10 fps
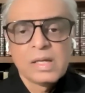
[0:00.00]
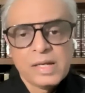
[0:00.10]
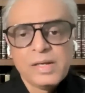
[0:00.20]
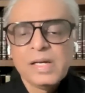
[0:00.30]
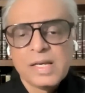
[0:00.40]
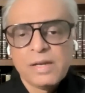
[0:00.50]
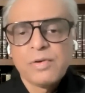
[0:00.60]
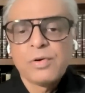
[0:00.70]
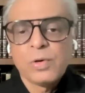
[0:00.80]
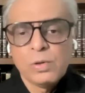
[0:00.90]
India
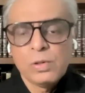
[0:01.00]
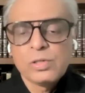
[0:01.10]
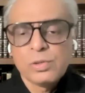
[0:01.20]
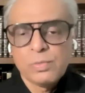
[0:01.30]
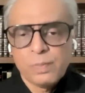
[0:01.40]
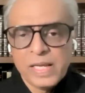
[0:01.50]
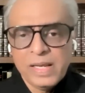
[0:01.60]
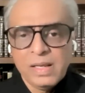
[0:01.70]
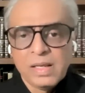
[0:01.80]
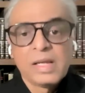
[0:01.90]
has a role to
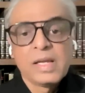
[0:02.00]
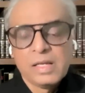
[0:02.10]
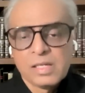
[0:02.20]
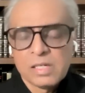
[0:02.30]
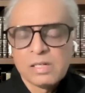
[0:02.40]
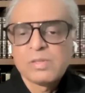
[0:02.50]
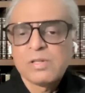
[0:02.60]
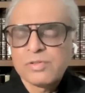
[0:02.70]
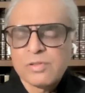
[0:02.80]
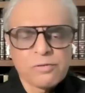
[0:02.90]
play. In terms
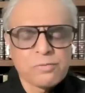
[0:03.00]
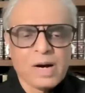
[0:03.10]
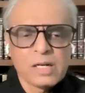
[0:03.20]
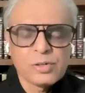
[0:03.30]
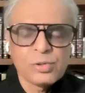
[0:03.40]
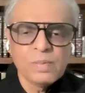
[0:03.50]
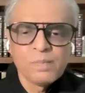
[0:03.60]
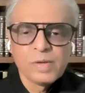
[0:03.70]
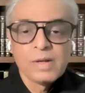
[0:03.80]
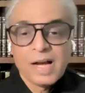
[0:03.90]
of soft power too.
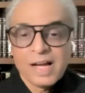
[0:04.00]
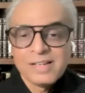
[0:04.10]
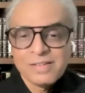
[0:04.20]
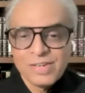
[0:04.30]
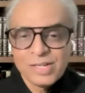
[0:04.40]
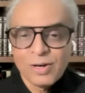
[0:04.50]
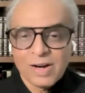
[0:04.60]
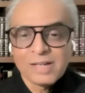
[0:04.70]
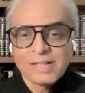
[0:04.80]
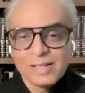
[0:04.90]
I did read your
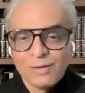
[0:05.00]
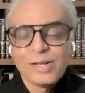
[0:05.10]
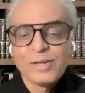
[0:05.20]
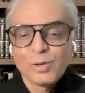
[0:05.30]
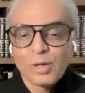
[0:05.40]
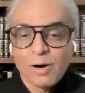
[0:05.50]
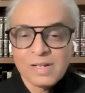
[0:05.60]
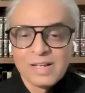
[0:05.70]
article where you thought